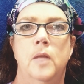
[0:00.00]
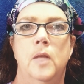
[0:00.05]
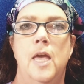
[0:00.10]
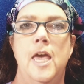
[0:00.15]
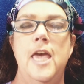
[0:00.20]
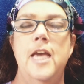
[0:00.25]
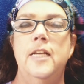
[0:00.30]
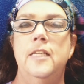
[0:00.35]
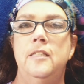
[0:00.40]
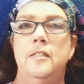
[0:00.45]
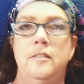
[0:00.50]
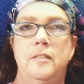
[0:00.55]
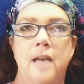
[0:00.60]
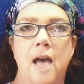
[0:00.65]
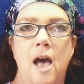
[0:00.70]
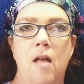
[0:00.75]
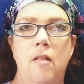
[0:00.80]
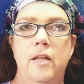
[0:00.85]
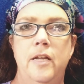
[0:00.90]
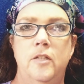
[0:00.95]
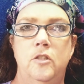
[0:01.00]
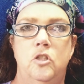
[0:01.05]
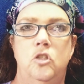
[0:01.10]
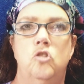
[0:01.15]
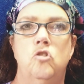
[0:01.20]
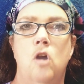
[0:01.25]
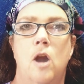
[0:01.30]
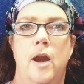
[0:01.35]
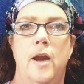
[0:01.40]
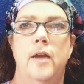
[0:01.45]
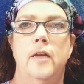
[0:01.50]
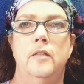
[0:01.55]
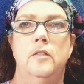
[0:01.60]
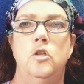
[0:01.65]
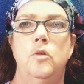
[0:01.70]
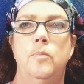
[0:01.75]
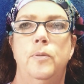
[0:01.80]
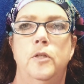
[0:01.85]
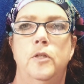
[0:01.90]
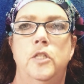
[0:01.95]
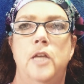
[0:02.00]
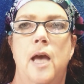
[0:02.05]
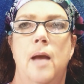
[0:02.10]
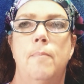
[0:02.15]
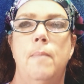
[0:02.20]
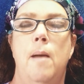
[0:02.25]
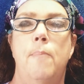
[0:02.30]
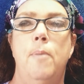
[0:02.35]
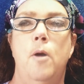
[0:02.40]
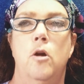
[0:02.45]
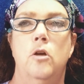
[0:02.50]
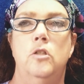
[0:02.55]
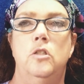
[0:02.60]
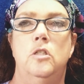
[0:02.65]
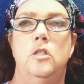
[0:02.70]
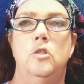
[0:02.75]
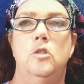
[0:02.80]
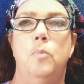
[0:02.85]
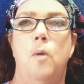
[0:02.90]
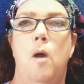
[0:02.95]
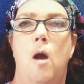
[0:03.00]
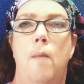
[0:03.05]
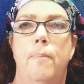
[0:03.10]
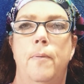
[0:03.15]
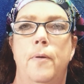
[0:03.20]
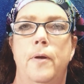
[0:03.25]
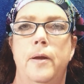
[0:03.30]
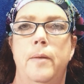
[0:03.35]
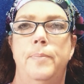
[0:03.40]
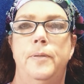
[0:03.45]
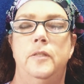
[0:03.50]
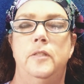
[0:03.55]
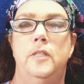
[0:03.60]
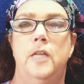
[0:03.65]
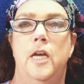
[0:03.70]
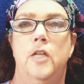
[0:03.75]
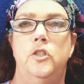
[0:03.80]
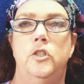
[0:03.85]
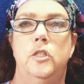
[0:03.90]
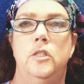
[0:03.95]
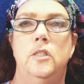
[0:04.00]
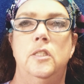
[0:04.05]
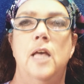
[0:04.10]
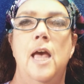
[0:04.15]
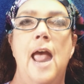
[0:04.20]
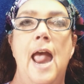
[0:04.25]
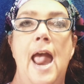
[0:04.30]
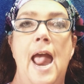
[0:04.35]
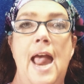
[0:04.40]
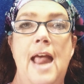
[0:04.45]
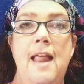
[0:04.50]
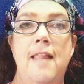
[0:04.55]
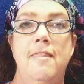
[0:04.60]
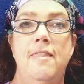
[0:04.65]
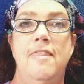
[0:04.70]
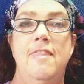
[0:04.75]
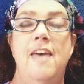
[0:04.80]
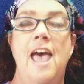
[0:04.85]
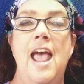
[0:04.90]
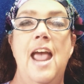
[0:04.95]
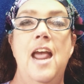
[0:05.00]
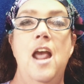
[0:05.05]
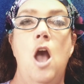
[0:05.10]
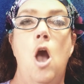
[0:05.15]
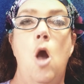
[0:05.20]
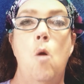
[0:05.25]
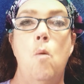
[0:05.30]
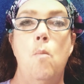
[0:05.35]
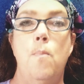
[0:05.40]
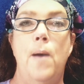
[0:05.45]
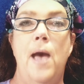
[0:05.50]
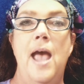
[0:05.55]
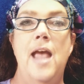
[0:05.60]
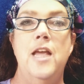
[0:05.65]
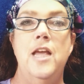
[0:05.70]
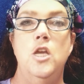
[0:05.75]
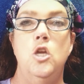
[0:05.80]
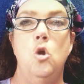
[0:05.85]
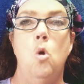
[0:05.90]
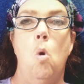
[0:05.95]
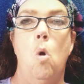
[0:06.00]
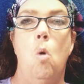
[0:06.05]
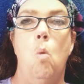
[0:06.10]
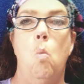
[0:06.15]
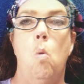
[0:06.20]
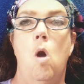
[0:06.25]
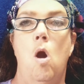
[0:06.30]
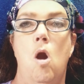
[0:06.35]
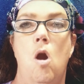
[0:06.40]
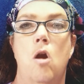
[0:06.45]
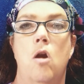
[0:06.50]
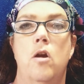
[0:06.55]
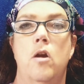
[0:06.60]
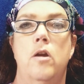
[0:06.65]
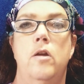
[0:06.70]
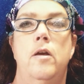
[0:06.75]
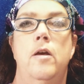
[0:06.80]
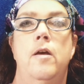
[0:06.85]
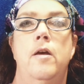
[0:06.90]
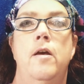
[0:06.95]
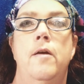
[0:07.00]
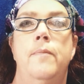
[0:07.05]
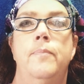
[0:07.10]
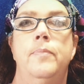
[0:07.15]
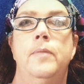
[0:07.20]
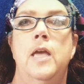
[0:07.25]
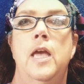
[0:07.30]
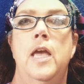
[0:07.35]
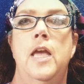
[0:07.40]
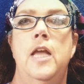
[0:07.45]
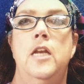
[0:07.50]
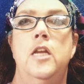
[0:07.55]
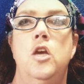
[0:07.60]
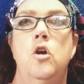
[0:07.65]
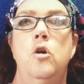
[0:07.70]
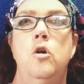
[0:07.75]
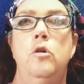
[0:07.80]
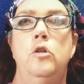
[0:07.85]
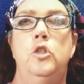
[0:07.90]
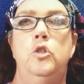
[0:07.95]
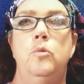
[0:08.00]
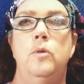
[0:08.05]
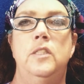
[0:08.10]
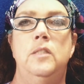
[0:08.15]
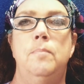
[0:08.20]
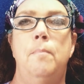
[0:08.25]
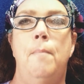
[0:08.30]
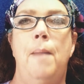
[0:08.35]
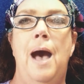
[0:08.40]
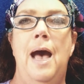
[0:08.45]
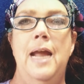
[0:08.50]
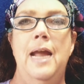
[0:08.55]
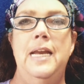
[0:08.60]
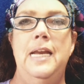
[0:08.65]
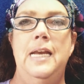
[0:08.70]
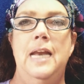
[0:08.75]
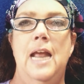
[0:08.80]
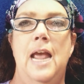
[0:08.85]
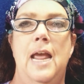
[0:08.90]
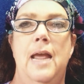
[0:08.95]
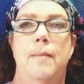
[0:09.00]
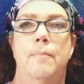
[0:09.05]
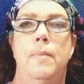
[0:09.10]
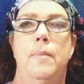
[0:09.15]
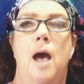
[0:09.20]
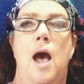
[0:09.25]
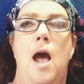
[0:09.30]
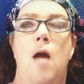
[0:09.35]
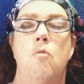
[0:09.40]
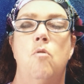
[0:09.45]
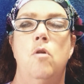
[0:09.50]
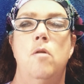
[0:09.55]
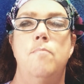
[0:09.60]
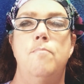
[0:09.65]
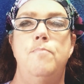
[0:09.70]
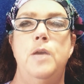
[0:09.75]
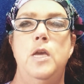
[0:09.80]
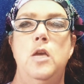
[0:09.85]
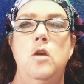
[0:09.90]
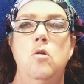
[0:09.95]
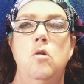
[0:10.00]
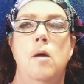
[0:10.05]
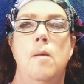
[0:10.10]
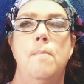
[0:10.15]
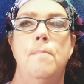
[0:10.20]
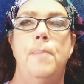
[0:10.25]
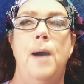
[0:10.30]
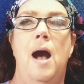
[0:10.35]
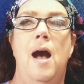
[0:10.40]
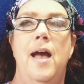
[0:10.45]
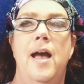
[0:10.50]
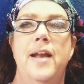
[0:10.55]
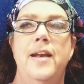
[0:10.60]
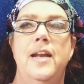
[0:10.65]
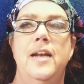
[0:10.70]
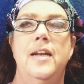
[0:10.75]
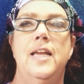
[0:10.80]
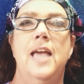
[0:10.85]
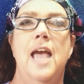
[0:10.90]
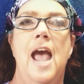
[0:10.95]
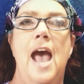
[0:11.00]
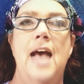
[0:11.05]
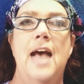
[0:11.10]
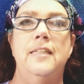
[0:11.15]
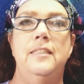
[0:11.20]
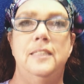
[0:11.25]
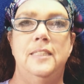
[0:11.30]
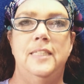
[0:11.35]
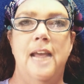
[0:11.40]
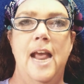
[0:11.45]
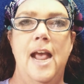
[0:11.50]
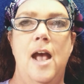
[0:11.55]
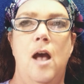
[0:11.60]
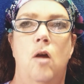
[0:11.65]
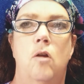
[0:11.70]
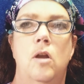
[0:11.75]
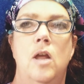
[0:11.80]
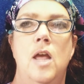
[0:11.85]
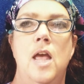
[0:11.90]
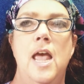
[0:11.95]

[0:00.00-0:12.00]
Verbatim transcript: excel in strength to protect my personage, property, and possessions, and they obey your word in Yahushua's mighty name, I rebuke, bind, and cast down